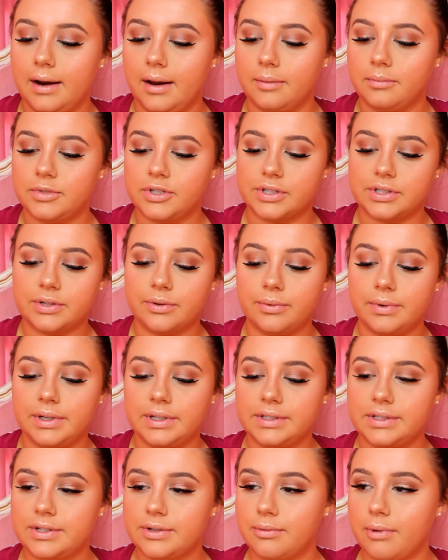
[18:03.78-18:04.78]
I'm just
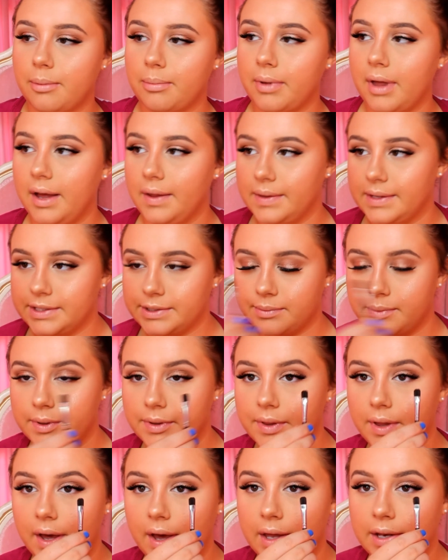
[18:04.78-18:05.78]
going to apply this
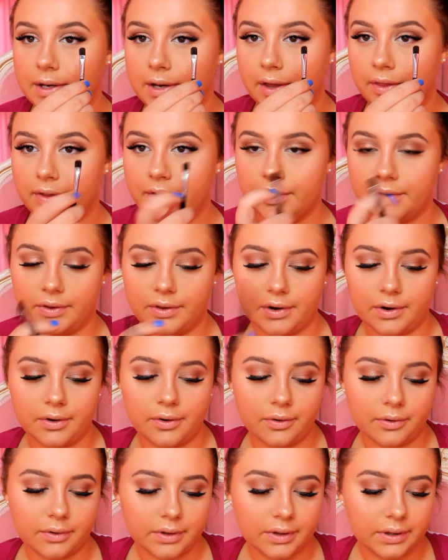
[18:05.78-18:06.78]
with another
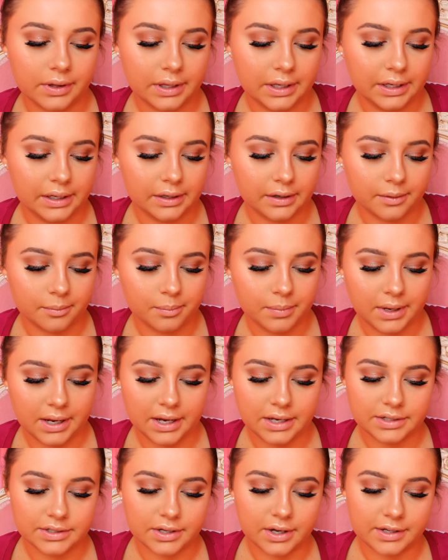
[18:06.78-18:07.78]
little clean
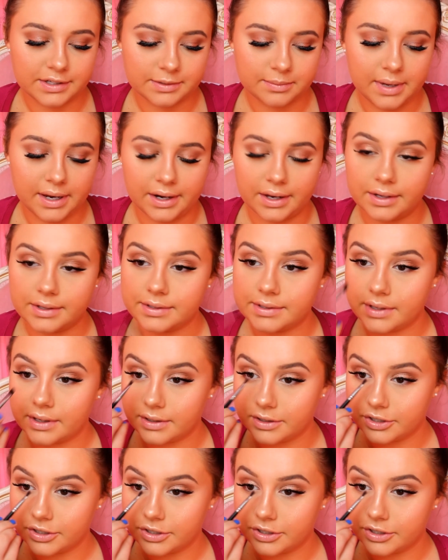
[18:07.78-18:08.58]
BH Cosmetics